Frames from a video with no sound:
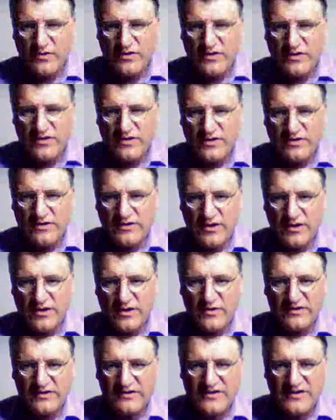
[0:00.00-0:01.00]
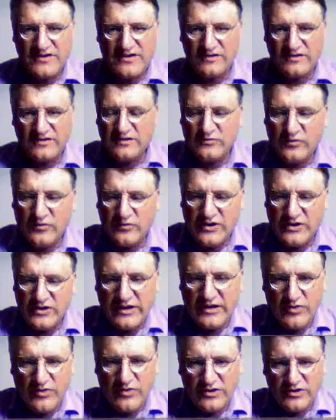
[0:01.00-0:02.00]
we know that otherwise things will
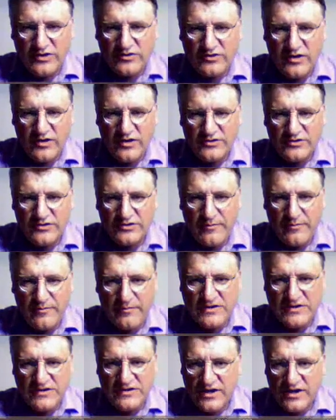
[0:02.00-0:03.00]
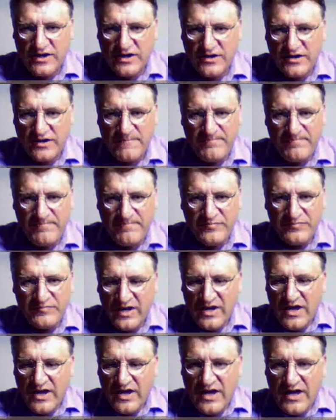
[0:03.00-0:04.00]
get plotted on top of each other.
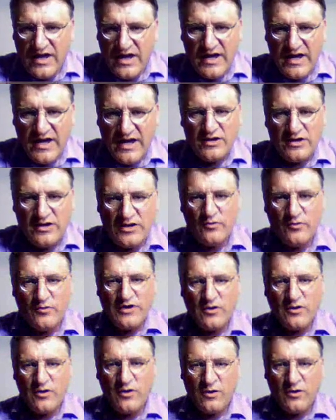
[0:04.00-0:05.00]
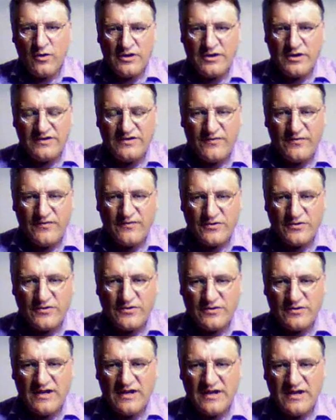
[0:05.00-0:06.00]
And we call this
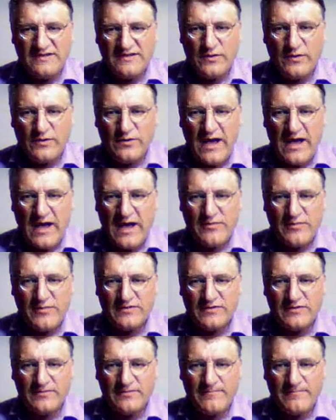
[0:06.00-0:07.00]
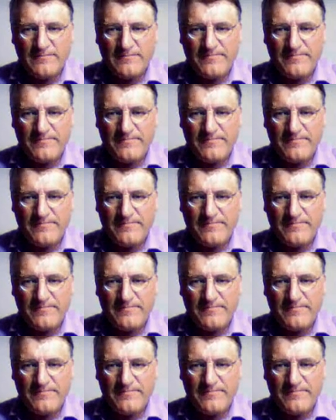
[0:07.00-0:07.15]
function. Let's see what happens.